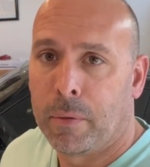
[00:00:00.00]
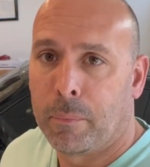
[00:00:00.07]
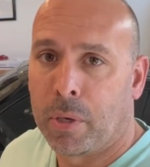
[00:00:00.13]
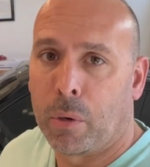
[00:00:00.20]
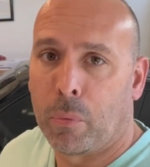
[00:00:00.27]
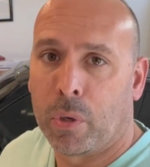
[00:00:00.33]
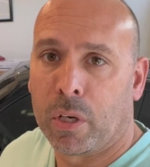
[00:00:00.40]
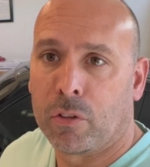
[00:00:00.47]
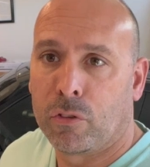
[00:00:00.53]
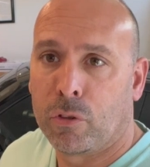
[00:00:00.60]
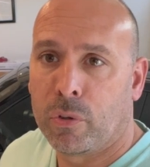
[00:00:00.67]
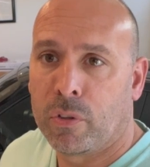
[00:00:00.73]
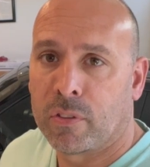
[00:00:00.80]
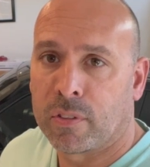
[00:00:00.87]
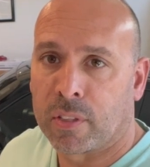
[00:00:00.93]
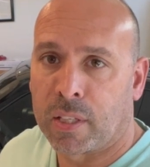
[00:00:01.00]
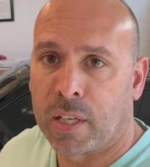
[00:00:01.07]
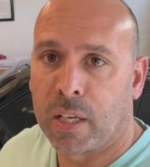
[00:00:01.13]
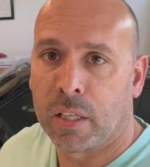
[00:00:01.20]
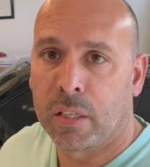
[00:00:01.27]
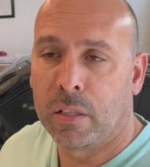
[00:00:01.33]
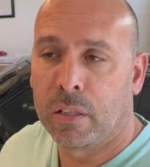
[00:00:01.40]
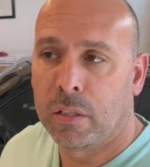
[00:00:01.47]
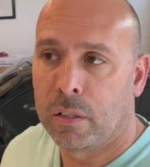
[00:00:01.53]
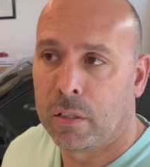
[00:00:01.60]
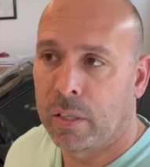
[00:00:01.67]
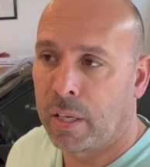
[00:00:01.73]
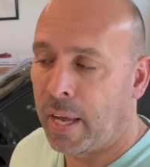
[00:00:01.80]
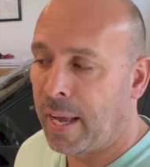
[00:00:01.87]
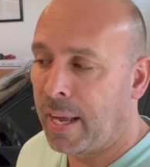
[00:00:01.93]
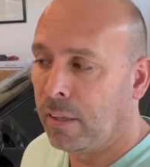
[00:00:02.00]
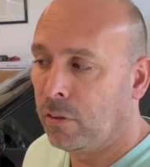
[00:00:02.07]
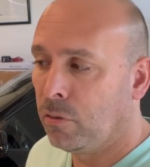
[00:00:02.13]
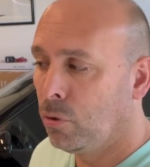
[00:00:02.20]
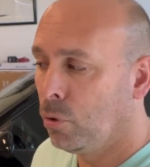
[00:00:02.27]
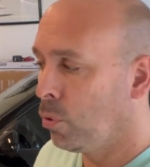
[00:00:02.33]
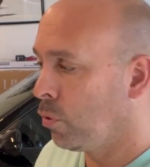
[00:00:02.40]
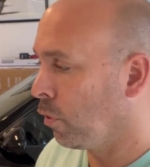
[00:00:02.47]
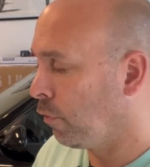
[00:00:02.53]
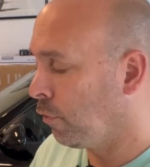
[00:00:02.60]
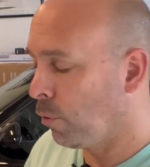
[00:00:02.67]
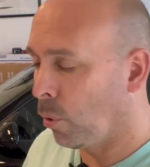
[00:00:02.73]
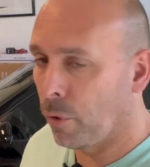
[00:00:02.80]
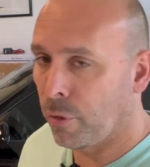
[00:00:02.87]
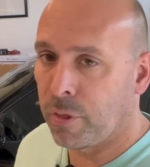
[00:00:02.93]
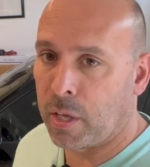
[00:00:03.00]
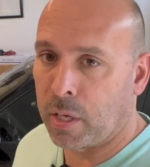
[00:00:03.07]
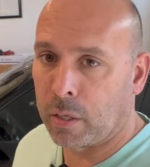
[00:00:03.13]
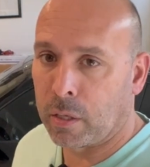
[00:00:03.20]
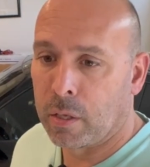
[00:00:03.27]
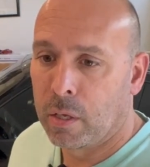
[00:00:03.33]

but I wanna do this again and do the full thing,